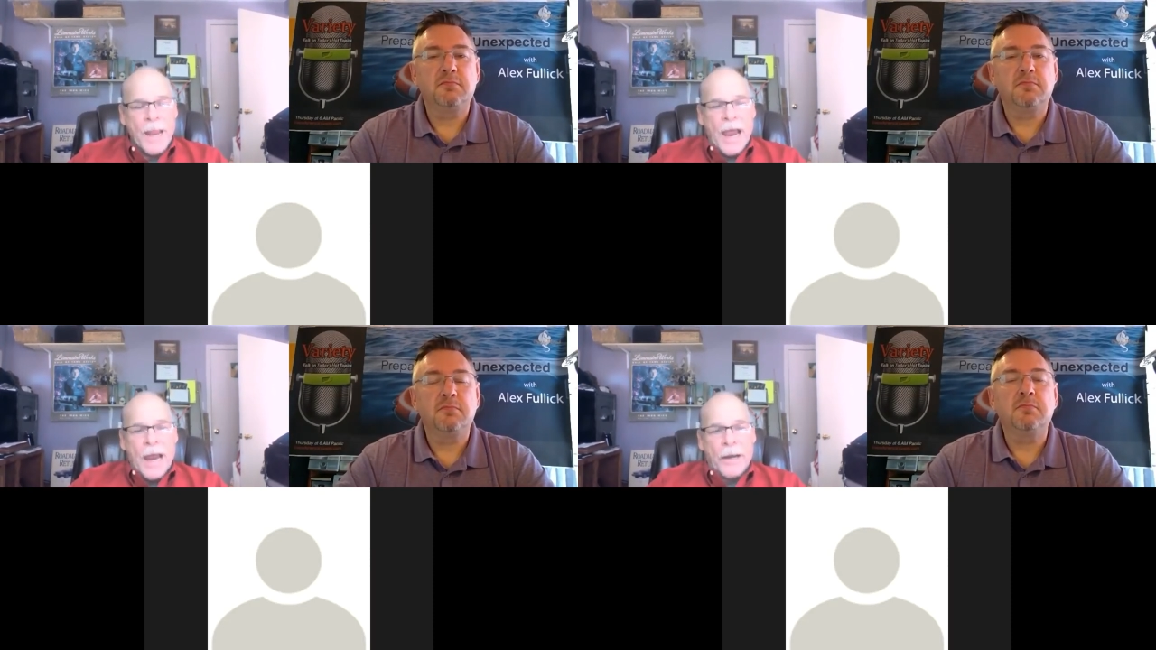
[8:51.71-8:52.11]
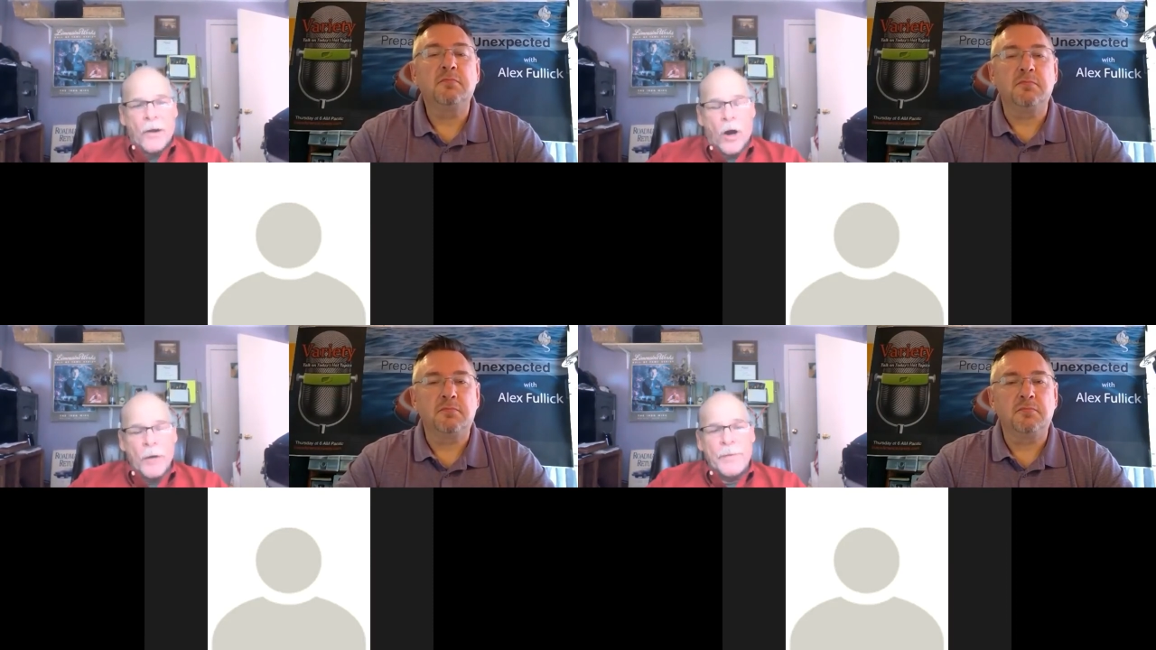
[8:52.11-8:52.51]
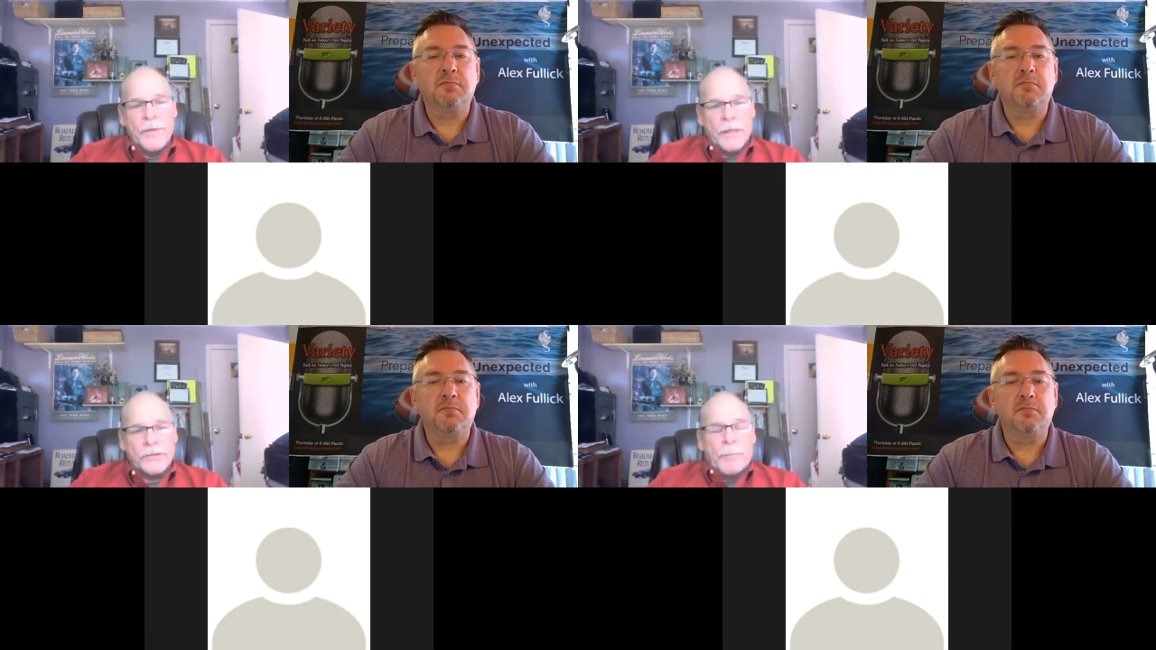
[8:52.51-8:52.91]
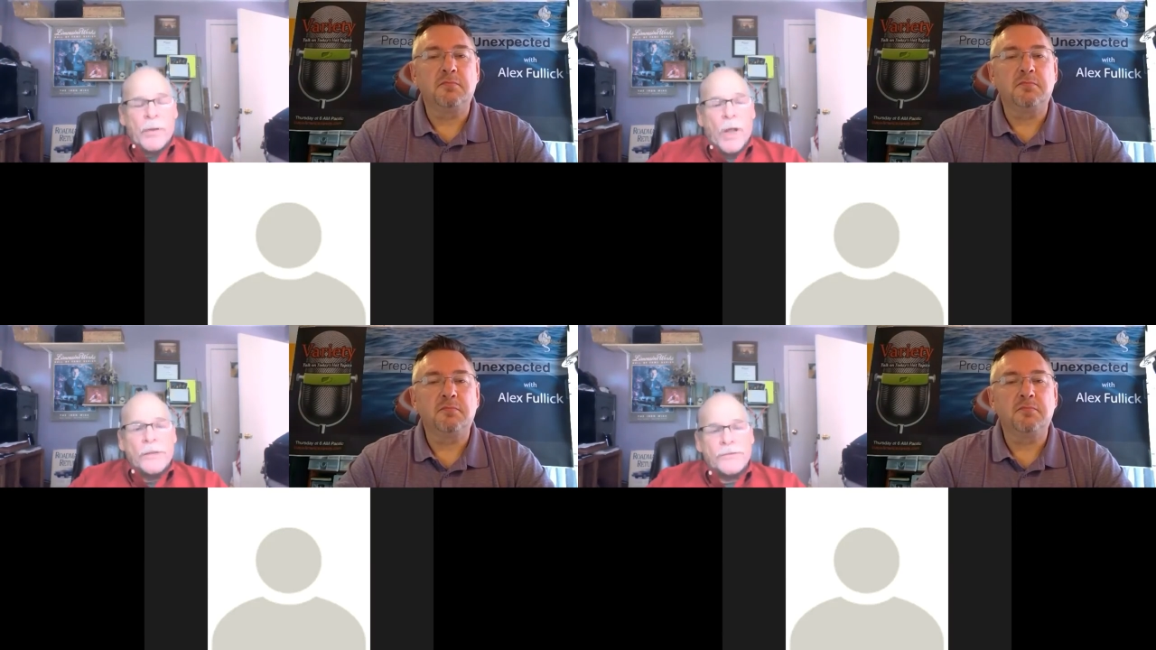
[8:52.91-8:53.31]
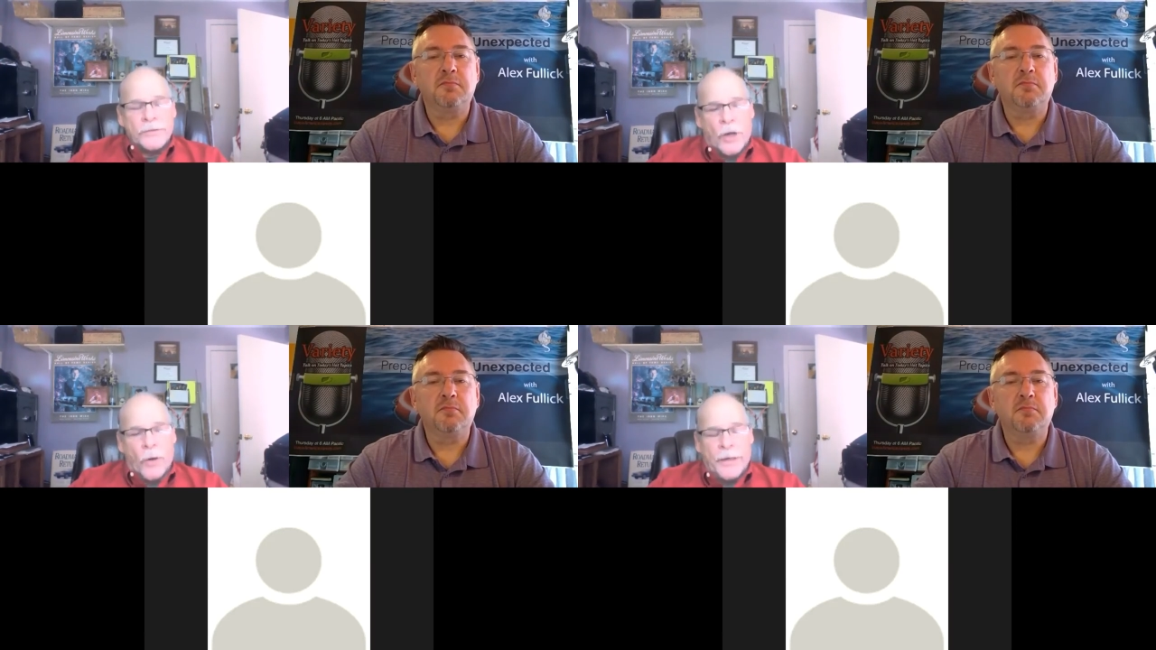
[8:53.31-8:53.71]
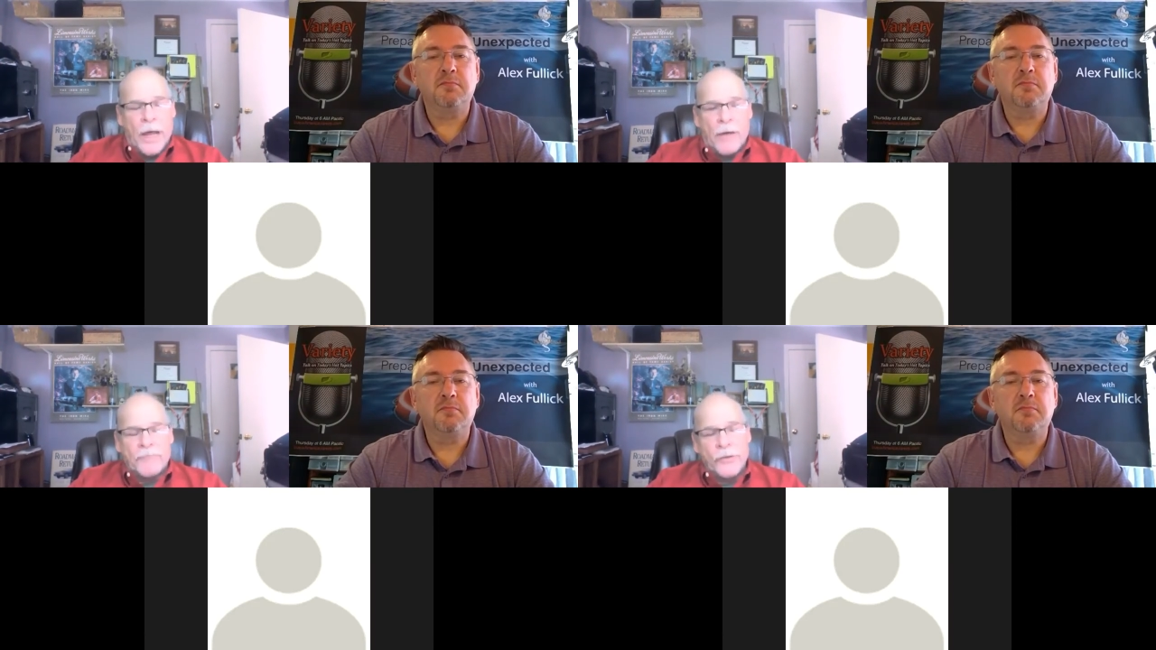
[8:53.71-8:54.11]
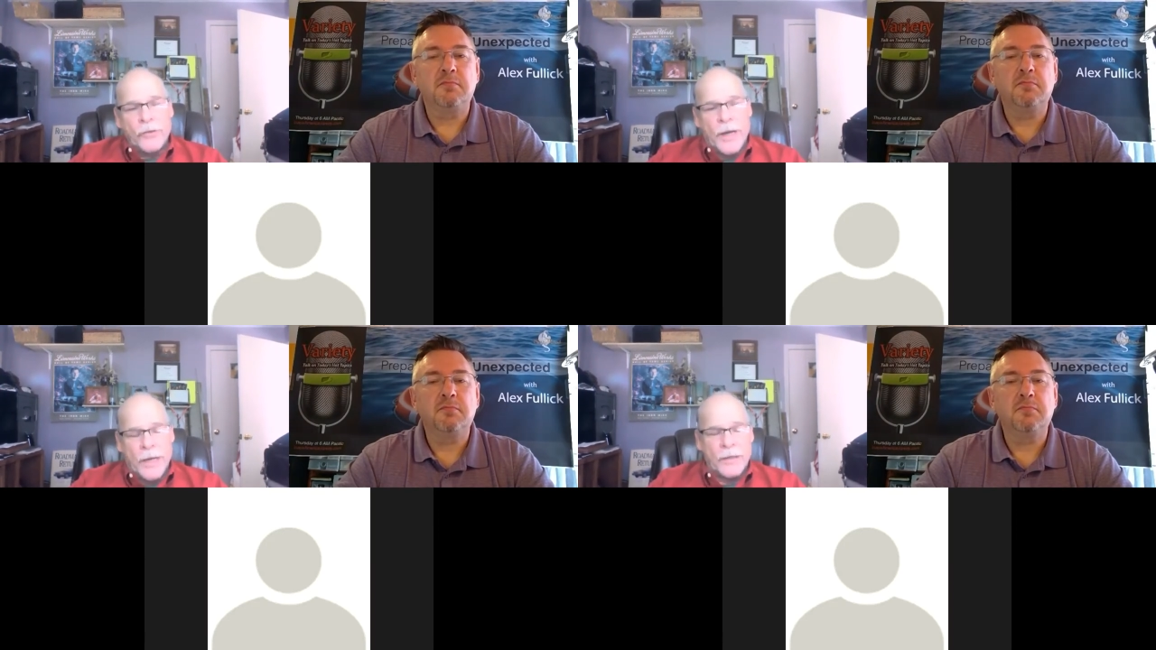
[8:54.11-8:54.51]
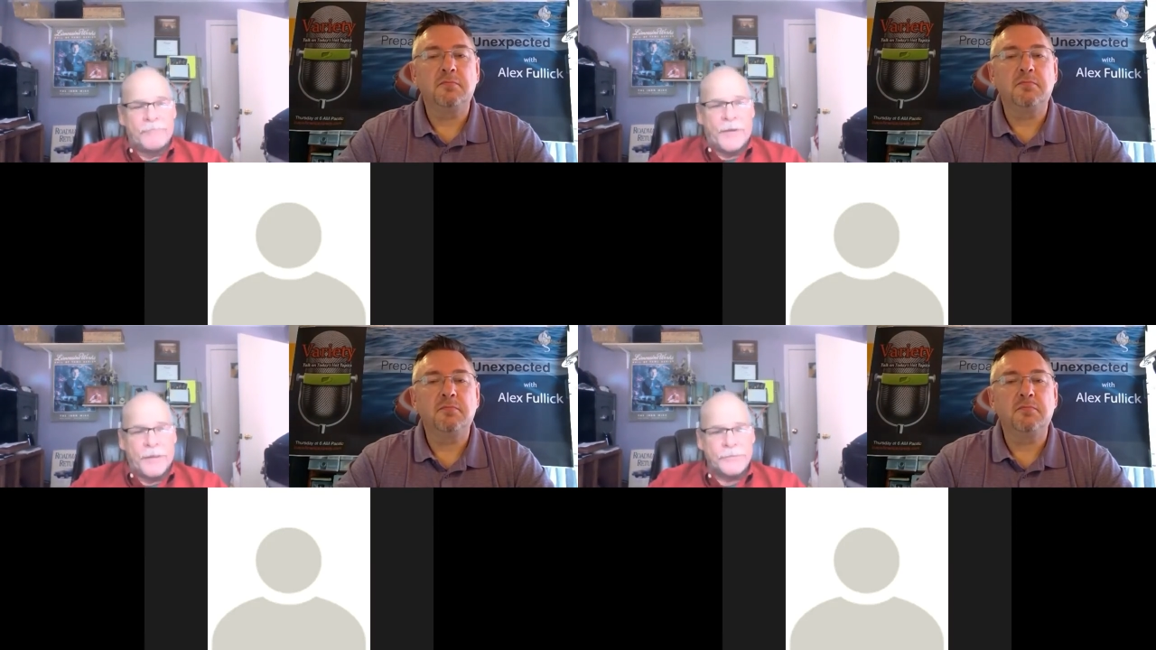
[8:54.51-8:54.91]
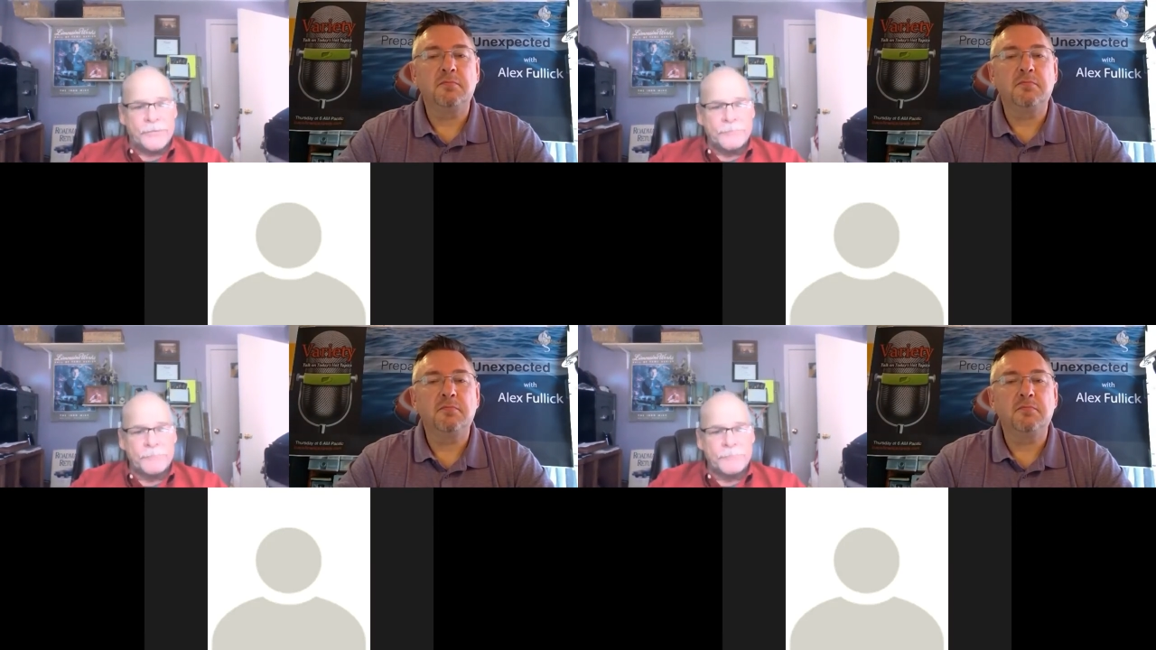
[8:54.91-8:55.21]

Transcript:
Speaker 1: And RPX Plus is going to have a new interface,